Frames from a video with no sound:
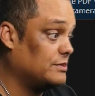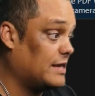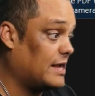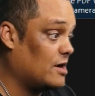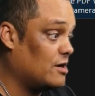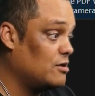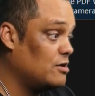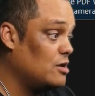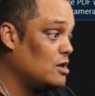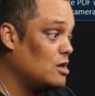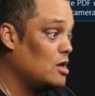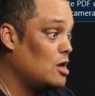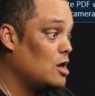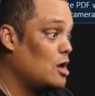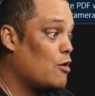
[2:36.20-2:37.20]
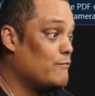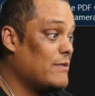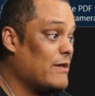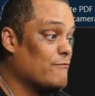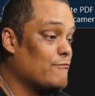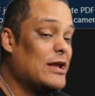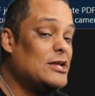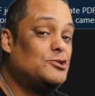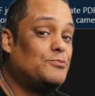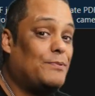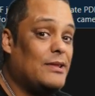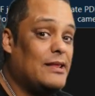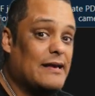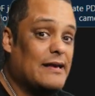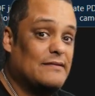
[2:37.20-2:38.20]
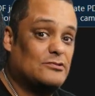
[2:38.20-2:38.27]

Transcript: there. Rearrange PDF.